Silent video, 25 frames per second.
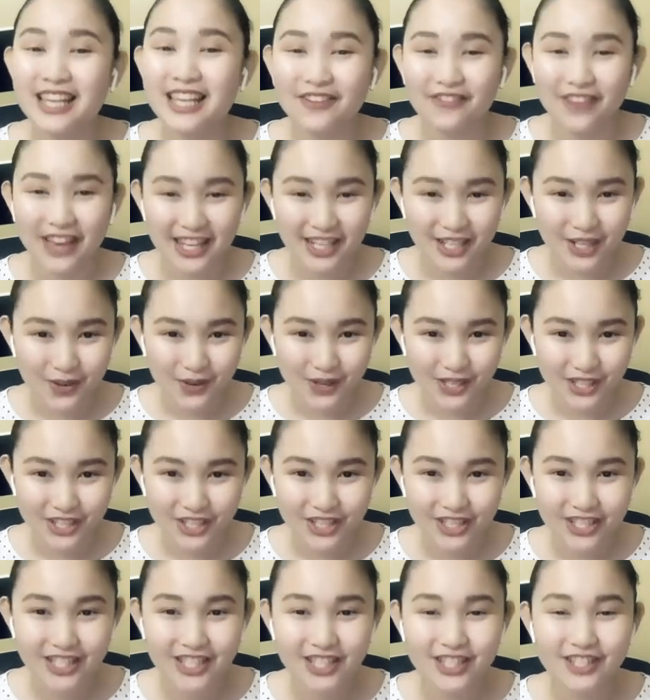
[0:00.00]
have any
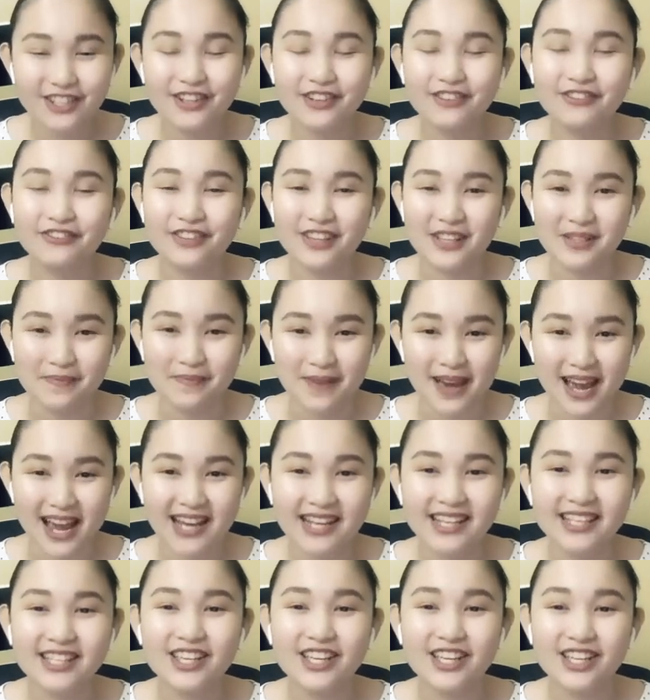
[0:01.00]
questions or feedback,
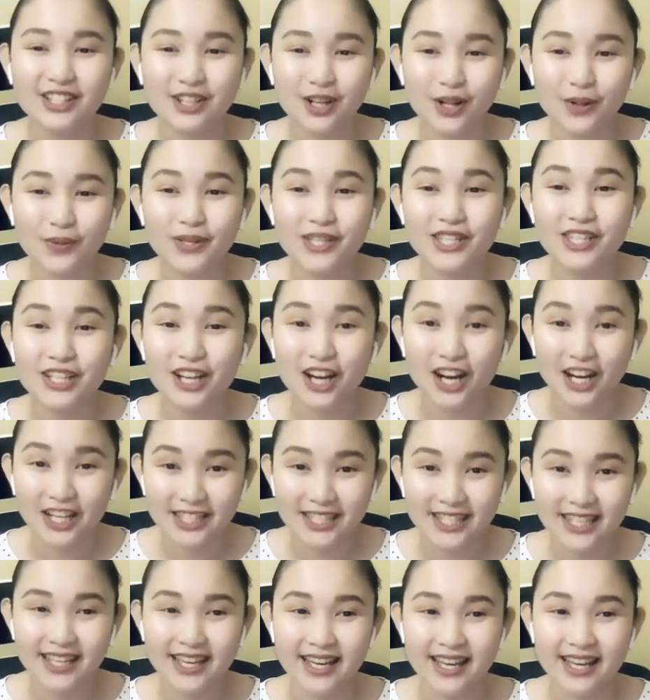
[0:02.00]
you can always contact